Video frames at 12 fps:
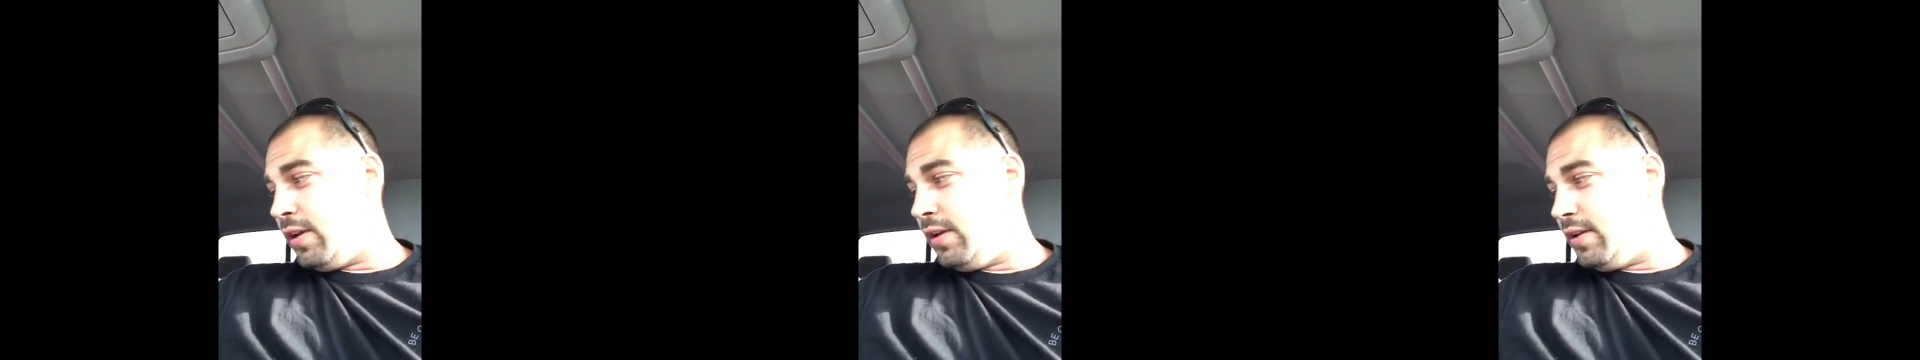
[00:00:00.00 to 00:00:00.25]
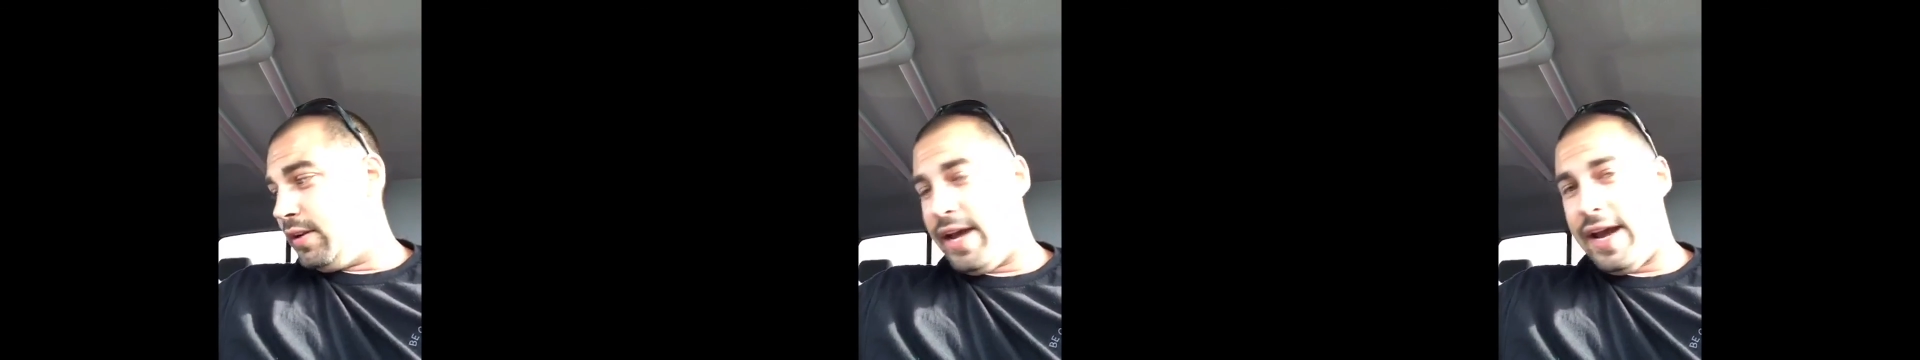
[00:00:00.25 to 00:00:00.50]

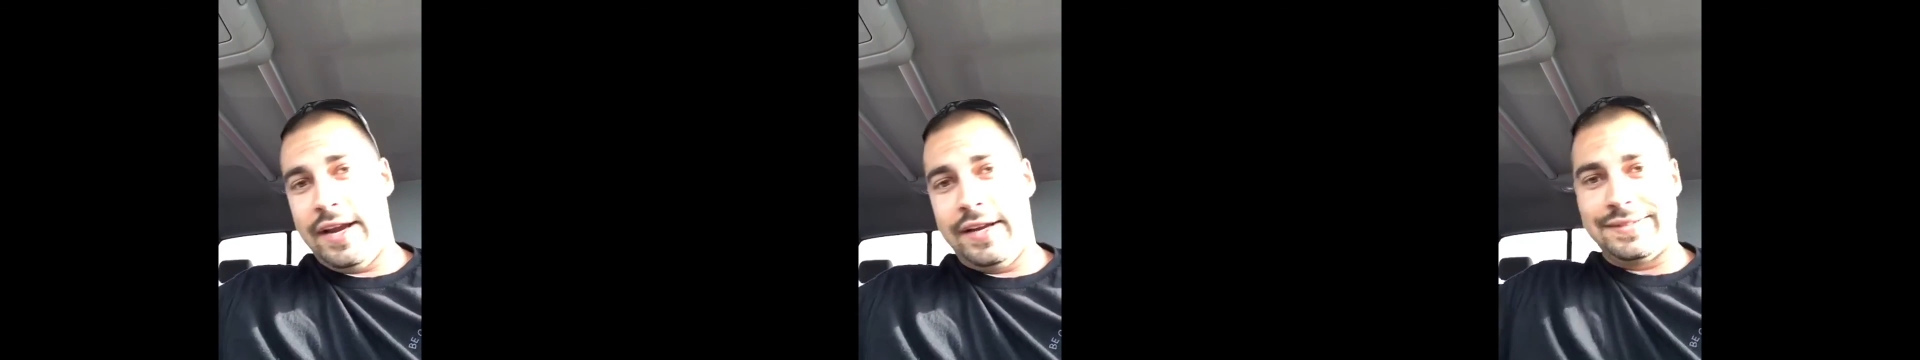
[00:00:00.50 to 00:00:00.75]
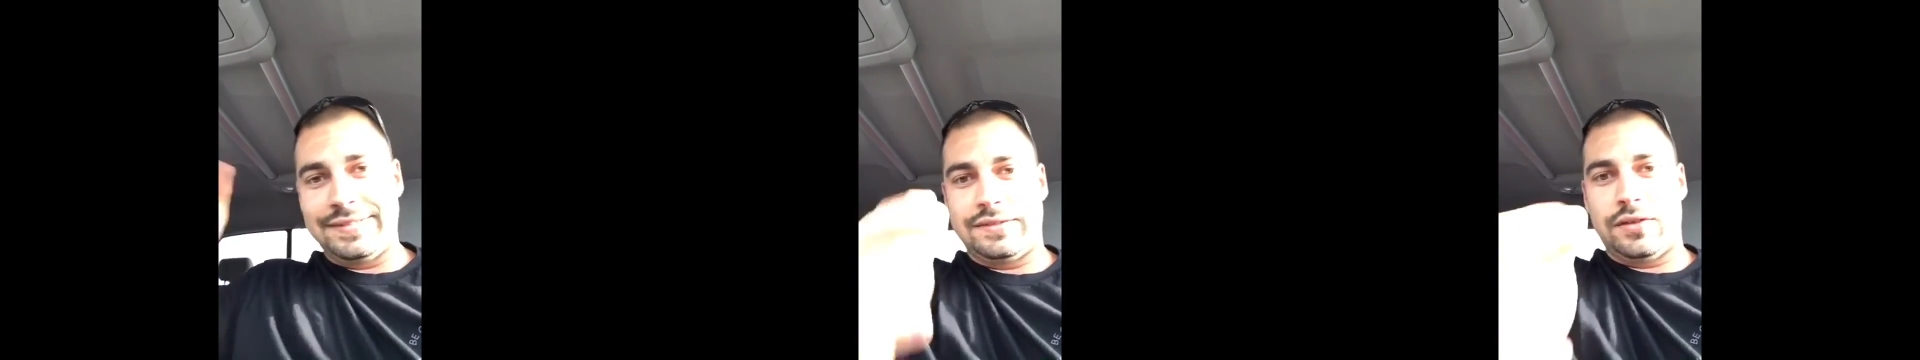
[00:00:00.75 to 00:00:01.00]
it today
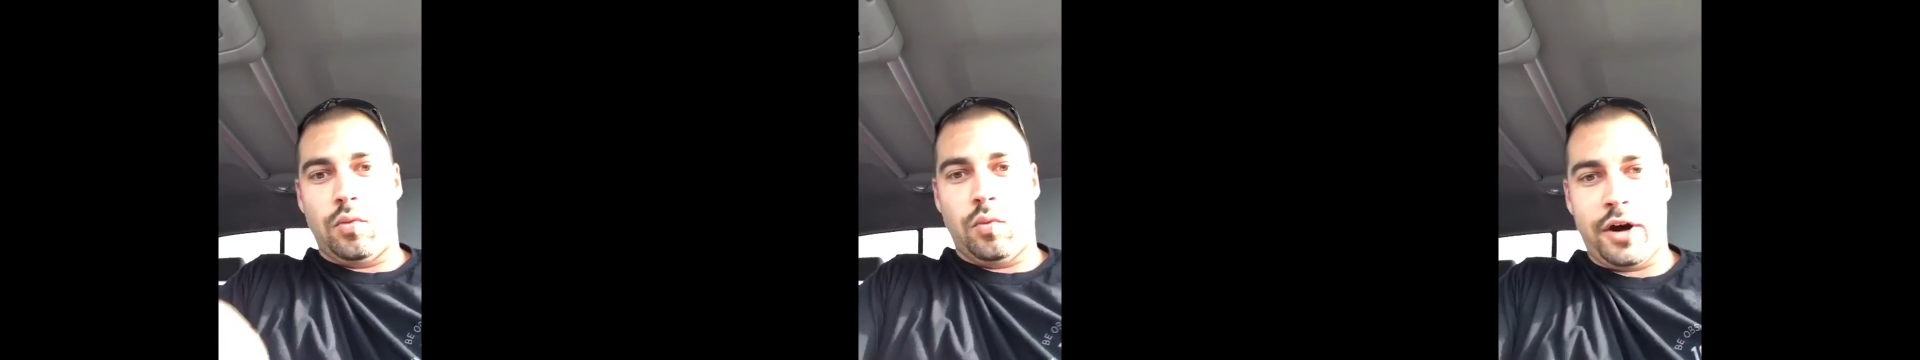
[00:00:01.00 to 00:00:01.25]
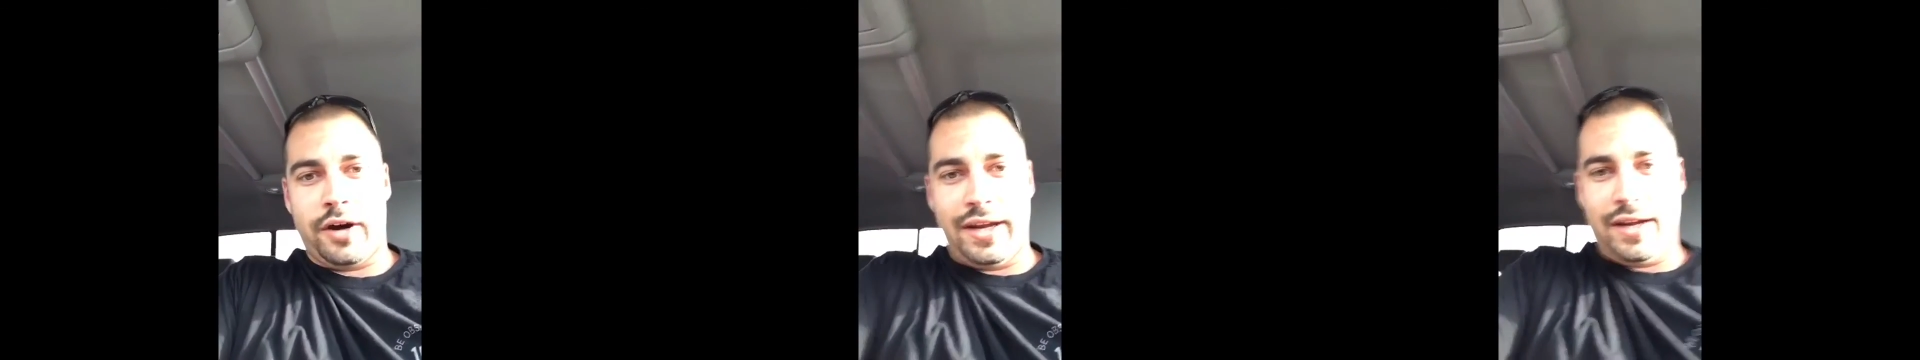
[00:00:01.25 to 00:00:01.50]

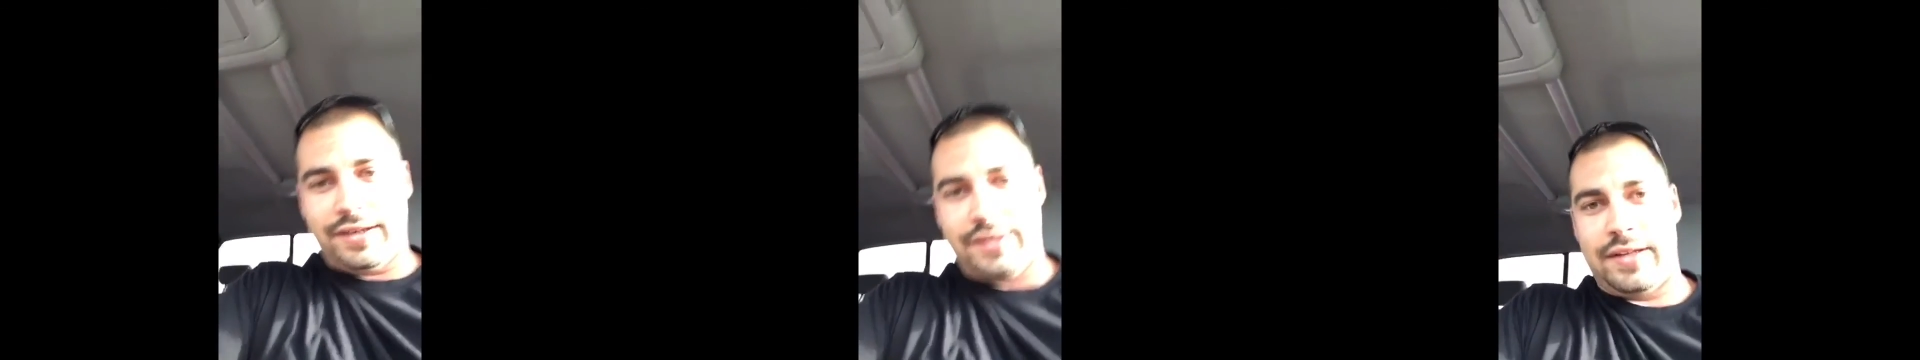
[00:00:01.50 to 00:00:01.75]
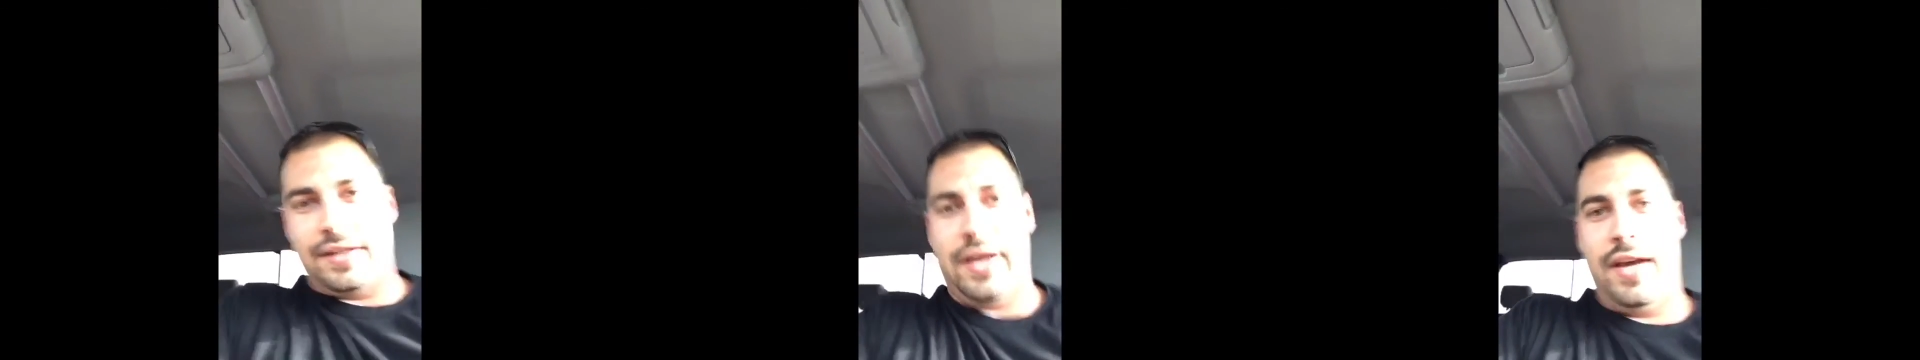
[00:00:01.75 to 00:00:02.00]
working,
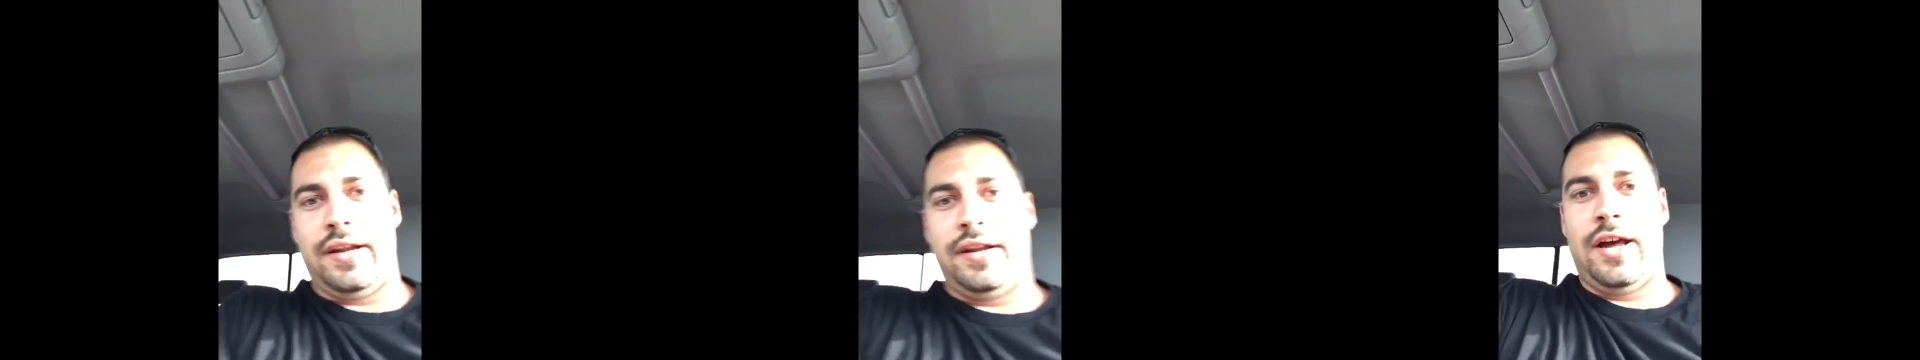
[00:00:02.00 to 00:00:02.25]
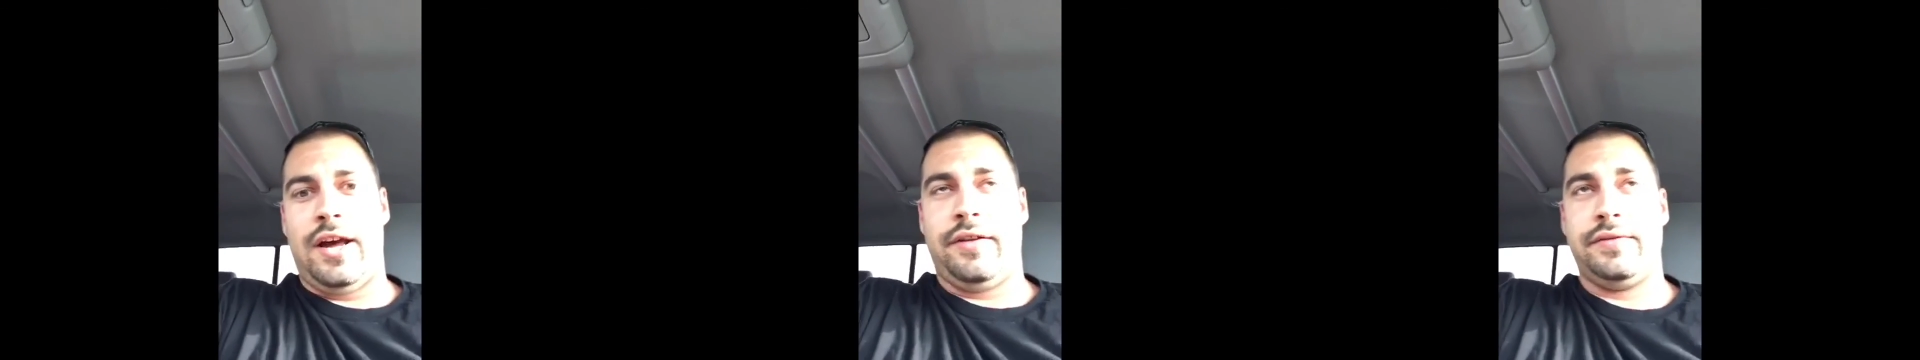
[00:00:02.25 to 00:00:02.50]

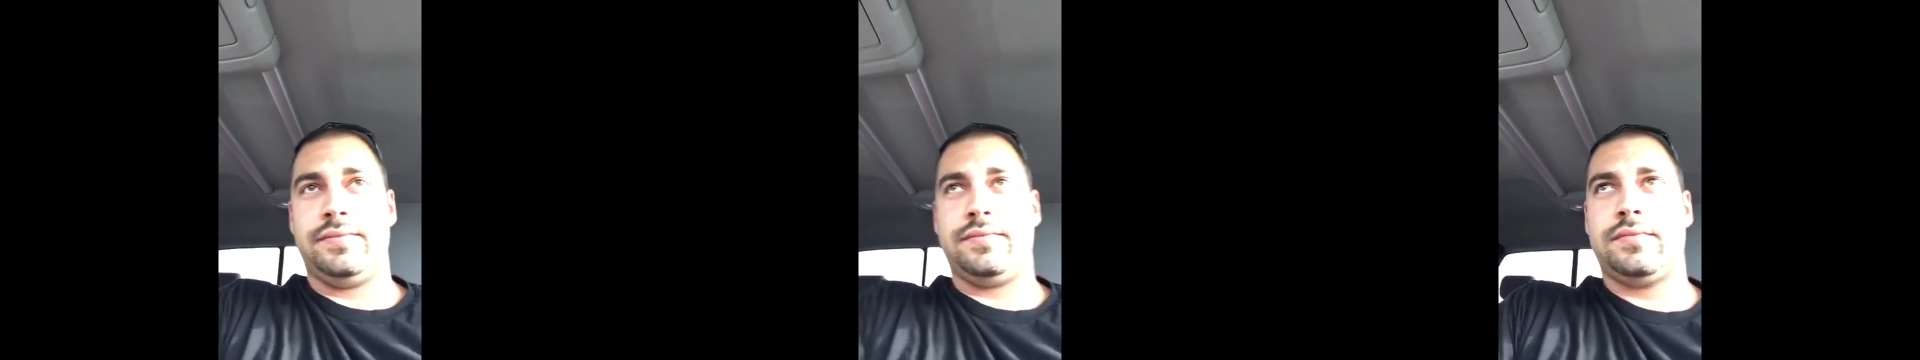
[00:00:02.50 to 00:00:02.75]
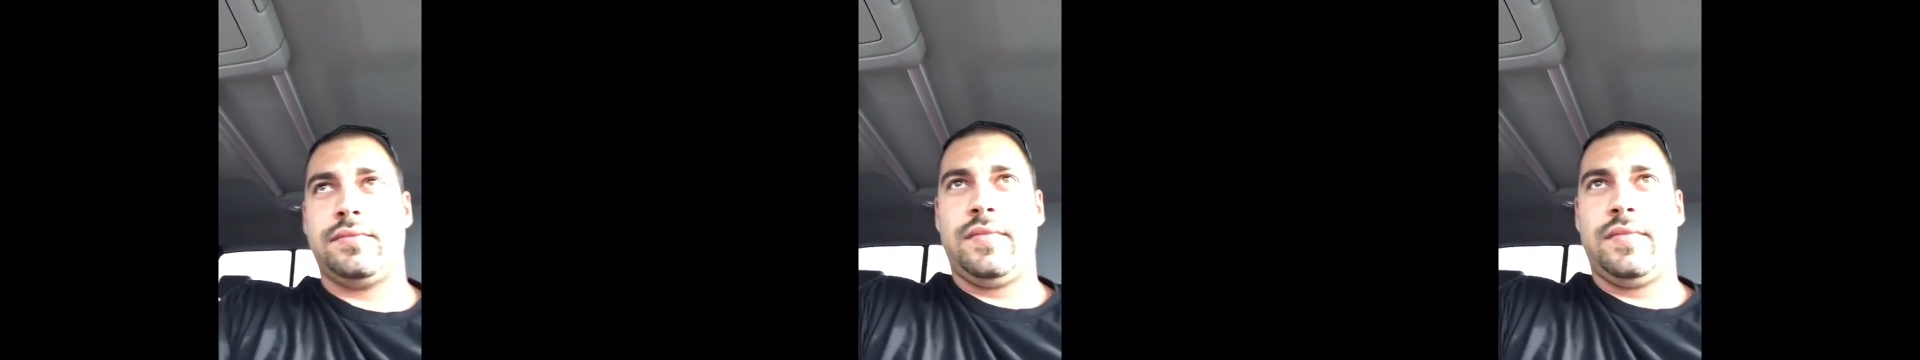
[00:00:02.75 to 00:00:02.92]
and